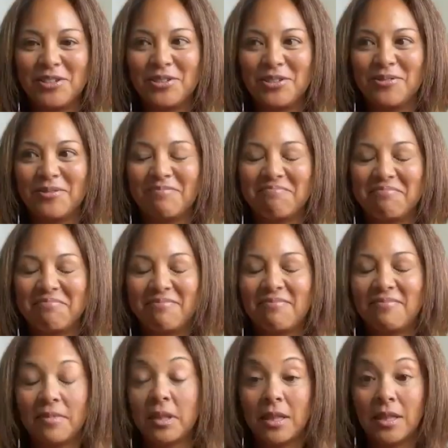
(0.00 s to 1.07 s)
to,
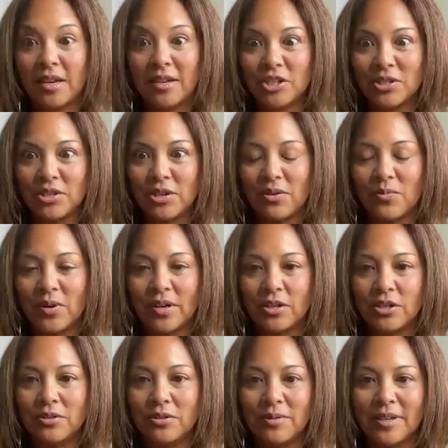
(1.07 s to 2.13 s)
they just don't want to
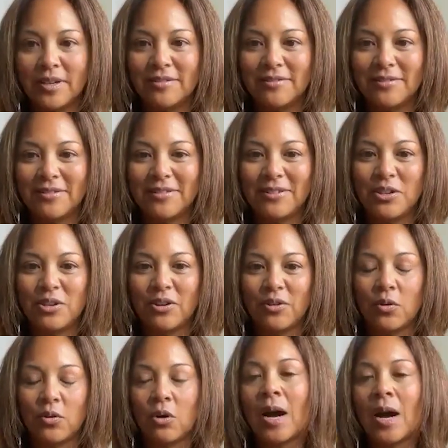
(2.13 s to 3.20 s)
do it,
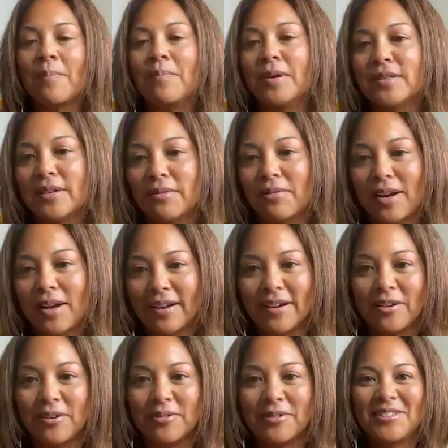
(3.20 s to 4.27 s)
or I'm busy right now.